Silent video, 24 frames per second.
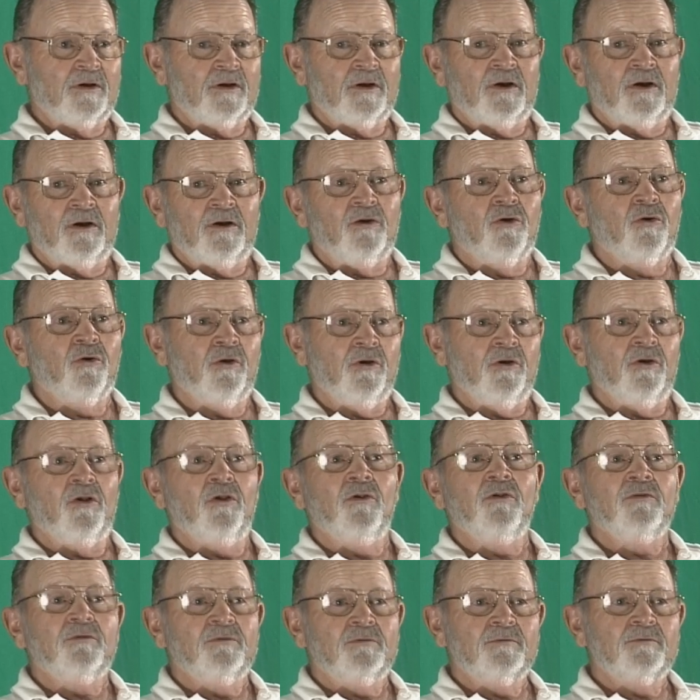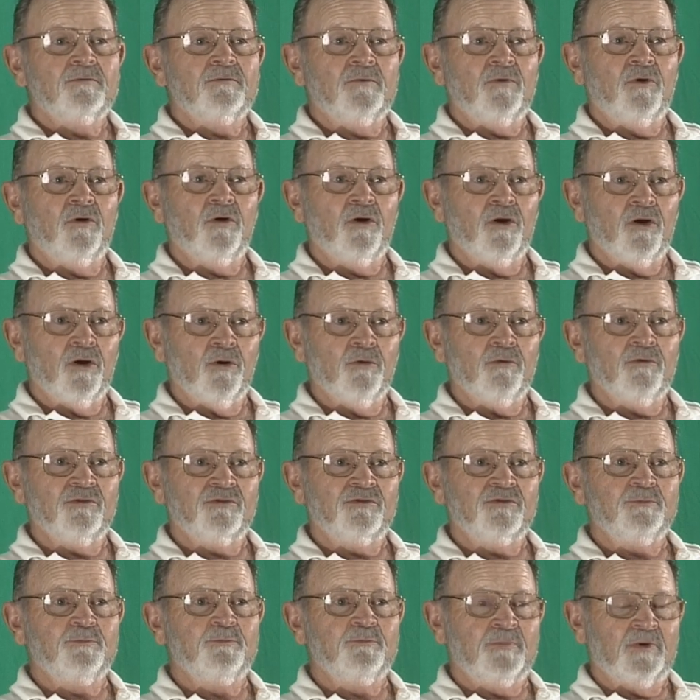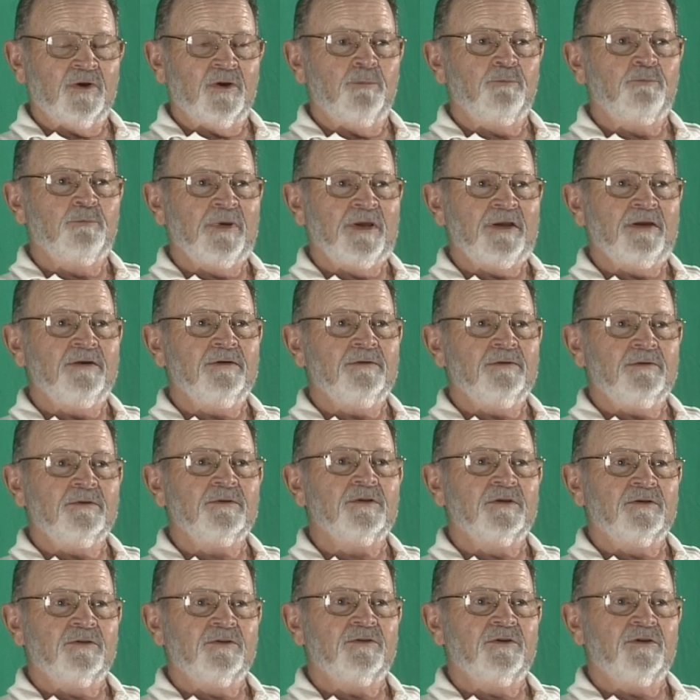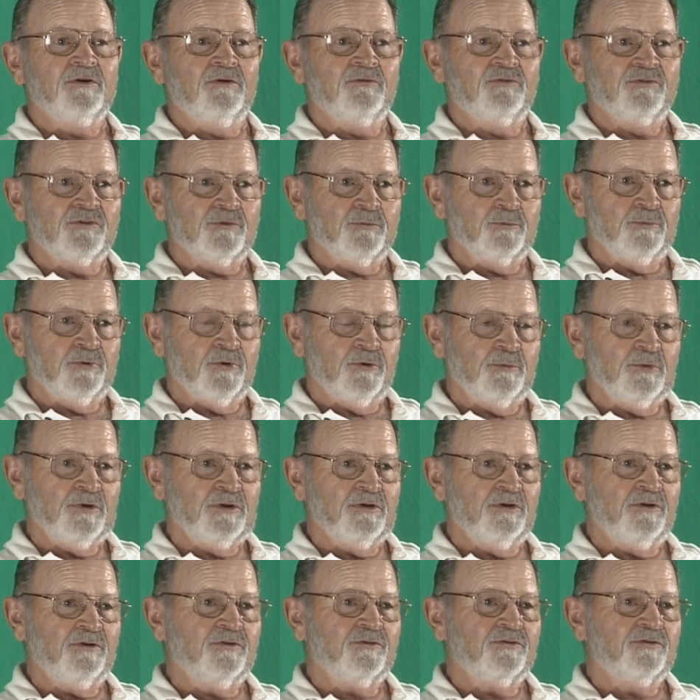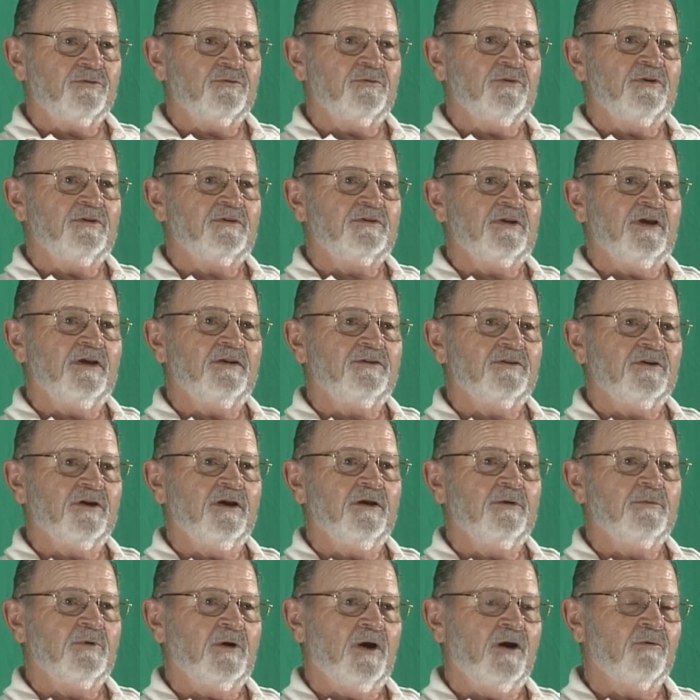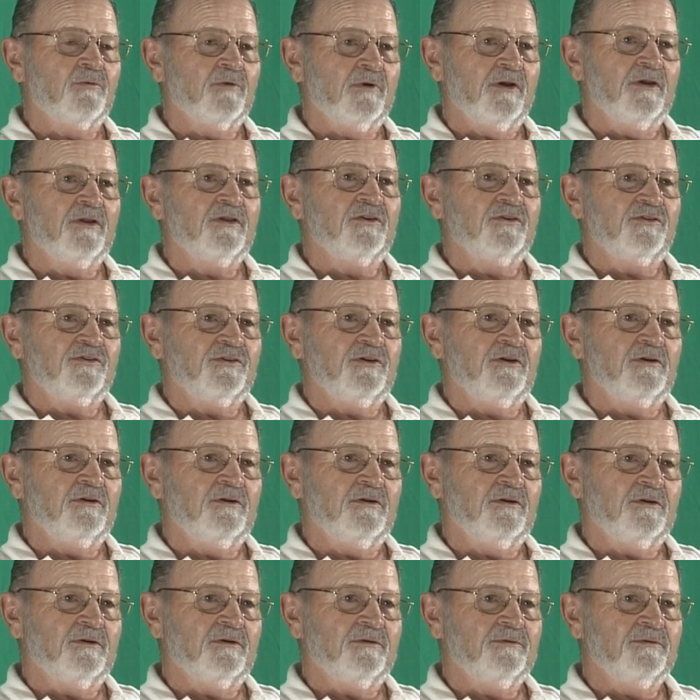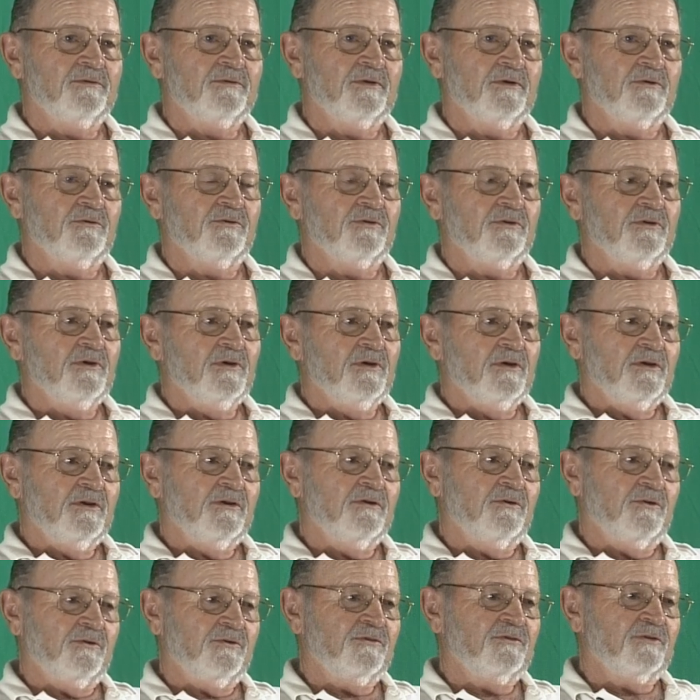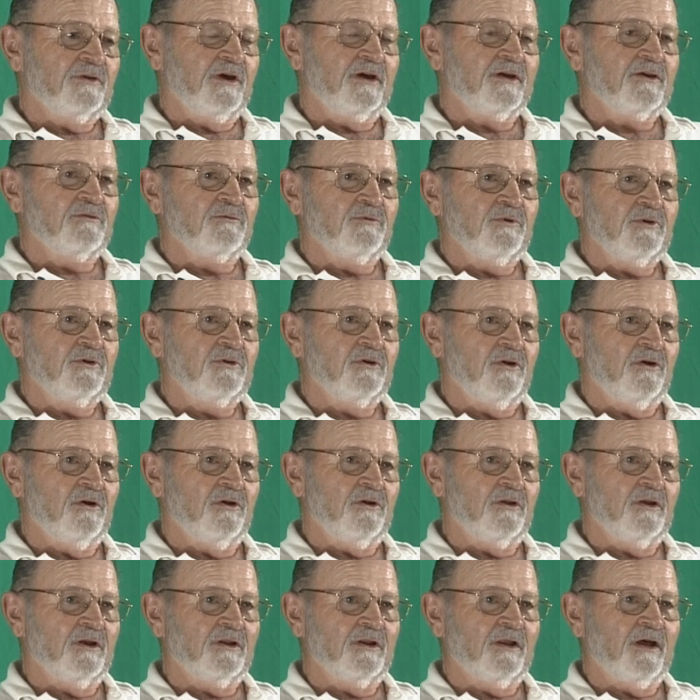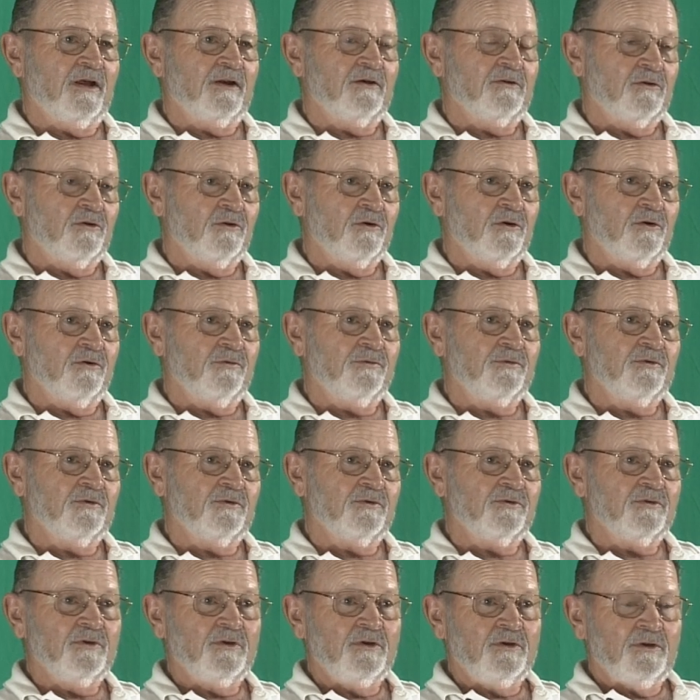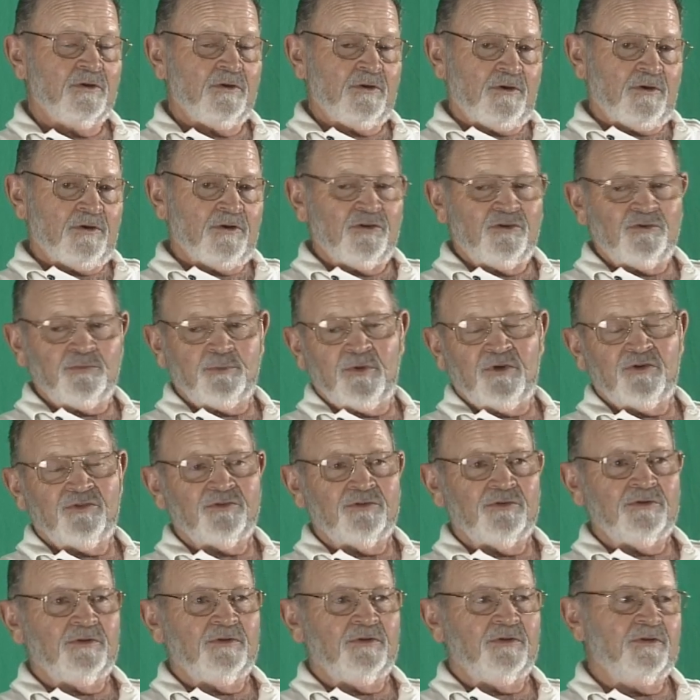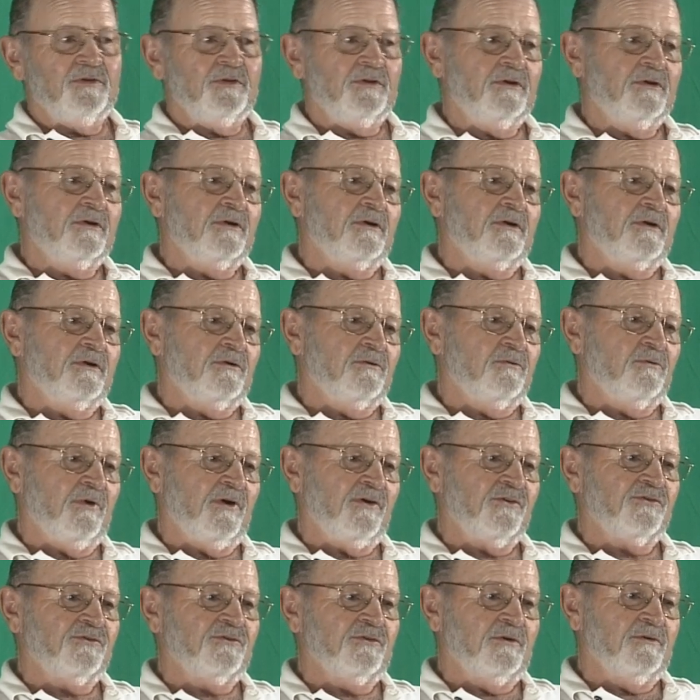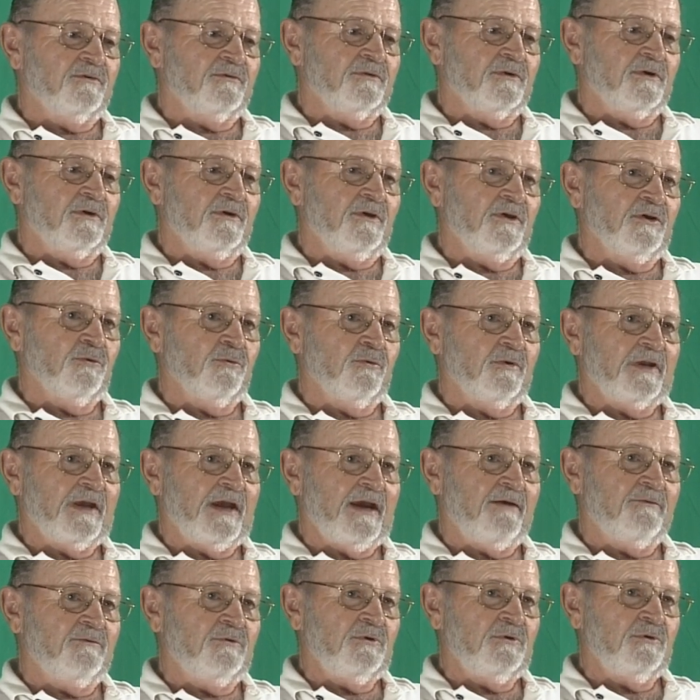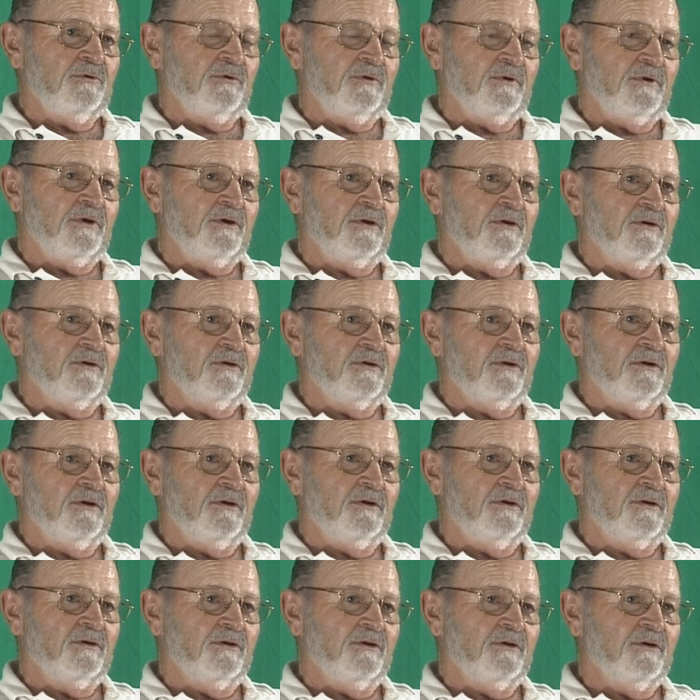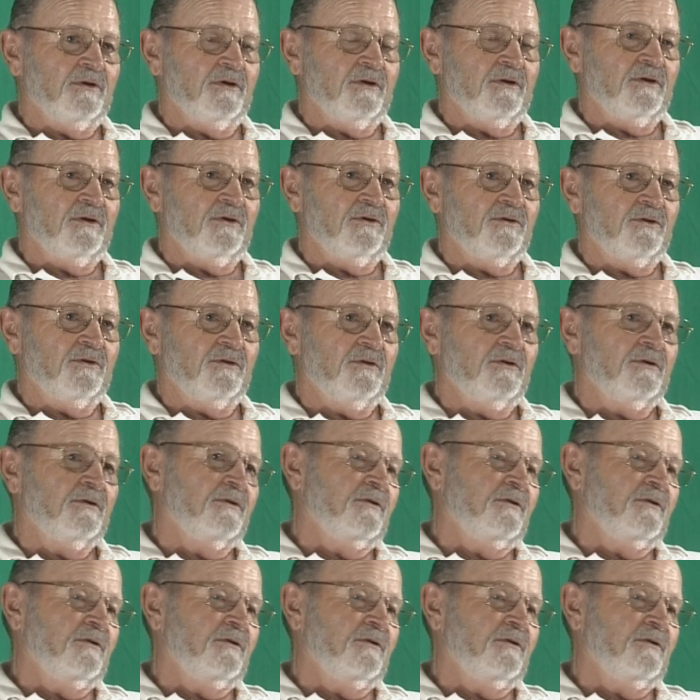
uh, oil. Oil was a big, it was a booming industry at that time in this area. There was, there was, I can recall a lot of oil fields, especially uh, west of uh, Inglewood Avenue and, and, uh, and